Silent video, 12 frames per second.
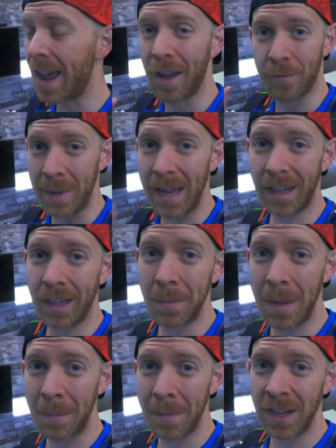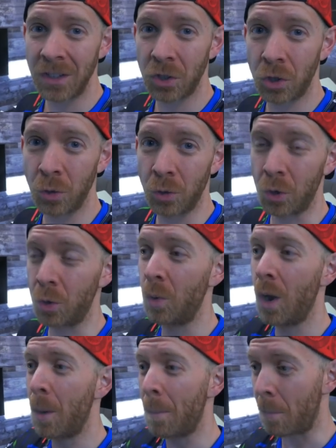have made a commitment to
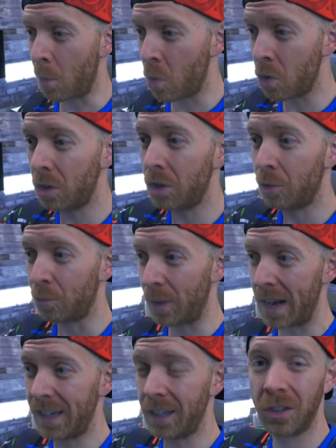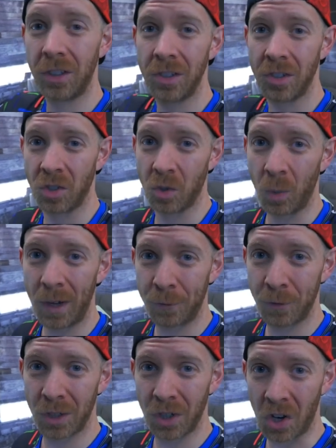do more regular
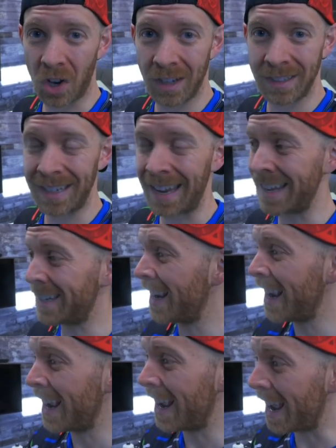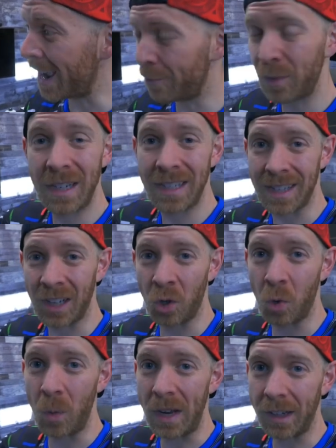Zwift content every
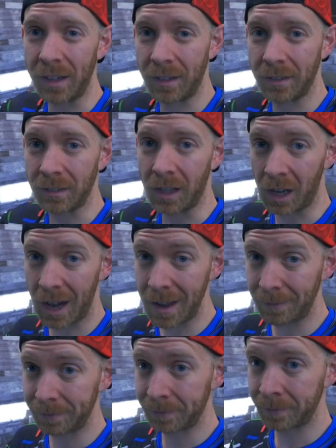single week. All right,